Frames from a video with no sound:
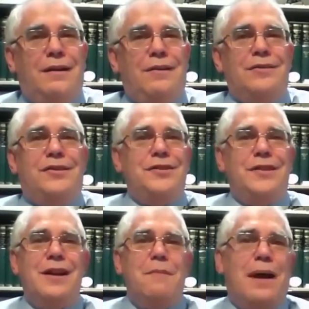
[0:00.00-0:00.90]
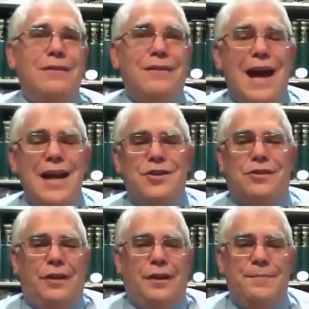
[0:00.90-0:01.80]
just think about it
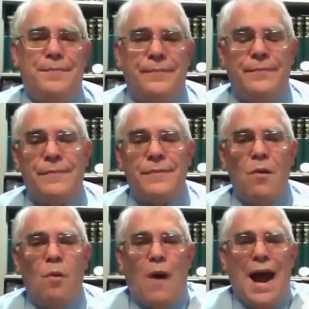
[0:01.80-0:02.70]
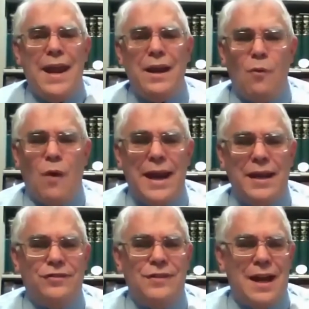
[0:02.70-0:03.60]
logically. Why
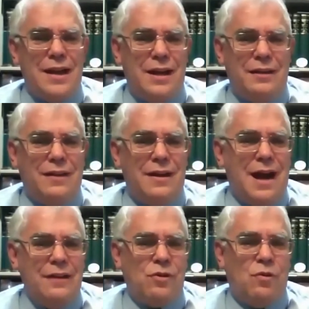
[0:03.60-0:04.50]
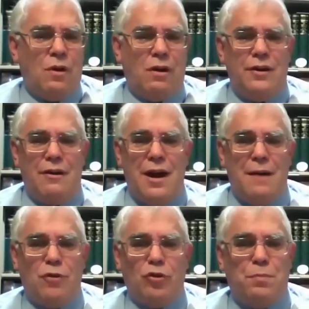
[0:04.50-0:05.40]
is not the Ninth Corps under
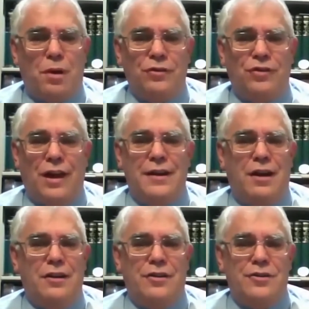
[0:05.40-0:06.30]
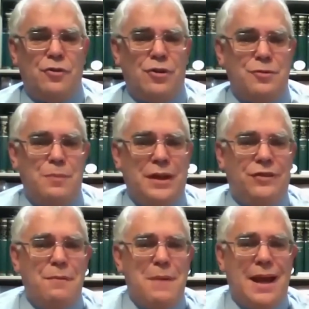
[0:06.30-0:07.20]
Ambrose Burnside under George Meade's
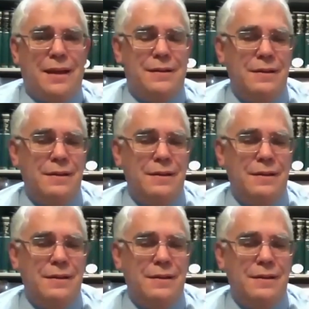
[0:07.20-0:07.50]
command?